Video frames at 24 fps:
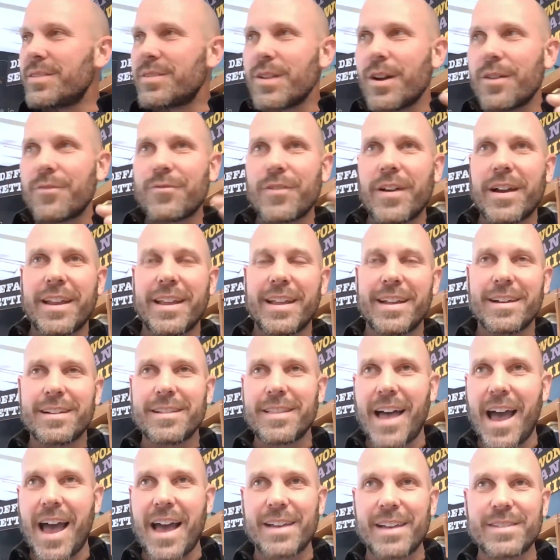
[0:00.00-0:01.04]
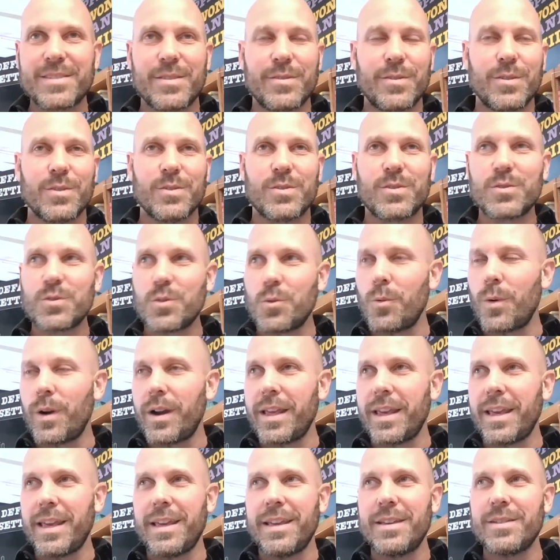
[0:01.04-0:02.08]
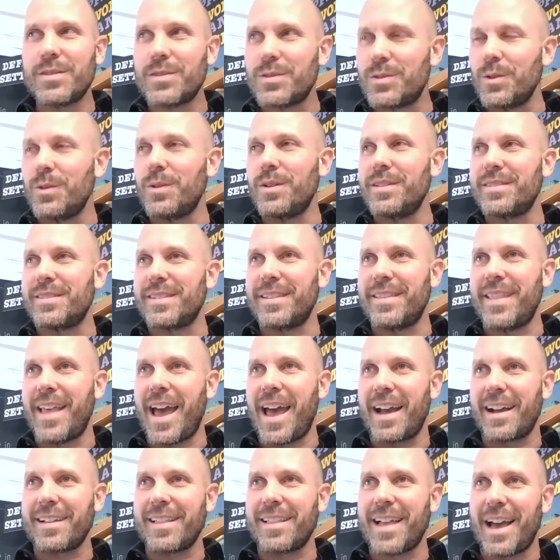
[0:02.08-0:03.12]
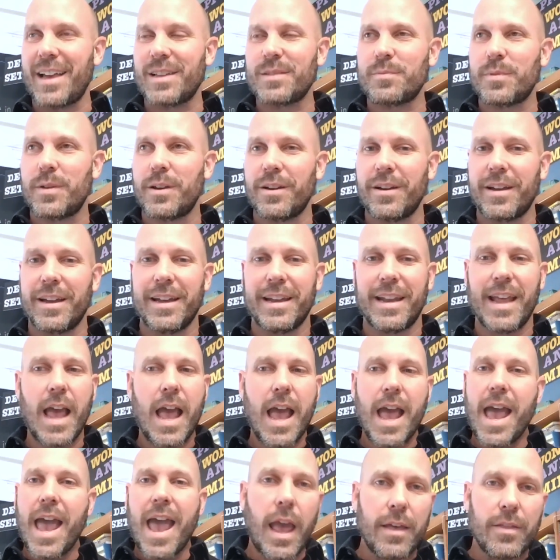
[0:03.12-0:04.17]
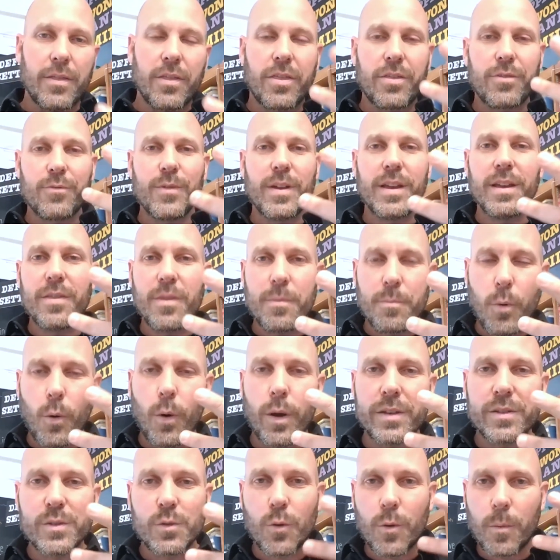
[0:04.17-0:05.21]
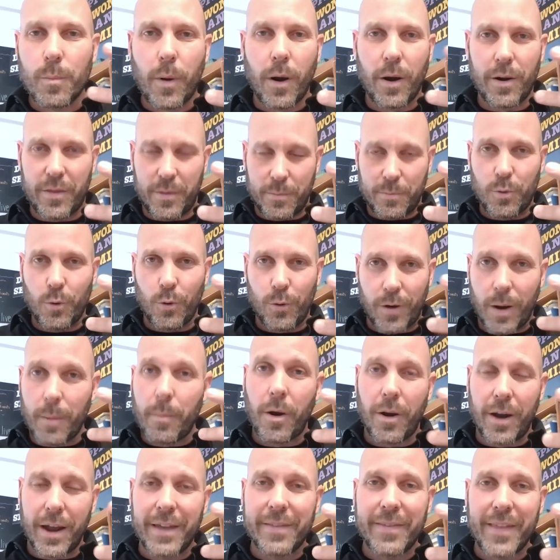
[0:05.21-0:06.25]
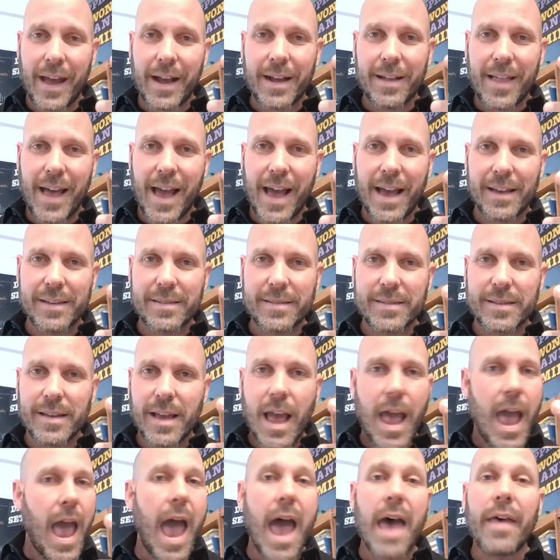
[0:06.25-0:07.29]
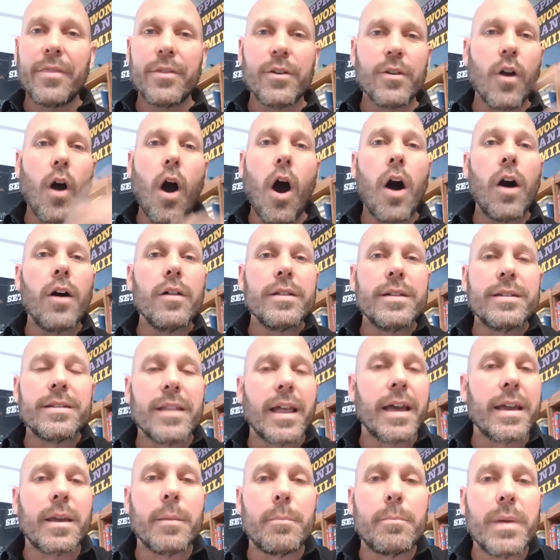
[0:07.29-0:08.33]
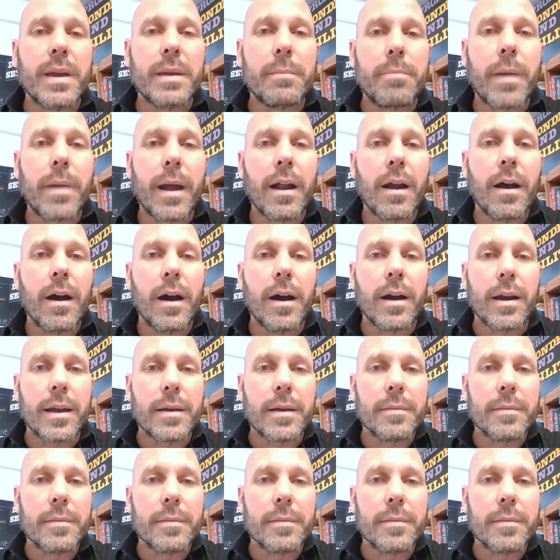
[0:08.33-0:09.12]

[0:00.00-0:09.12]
stuff ready in class, and there's 20 students in that class period, and 3 of the boys who were part of the program are in that class, and they're all in like a big bear hug.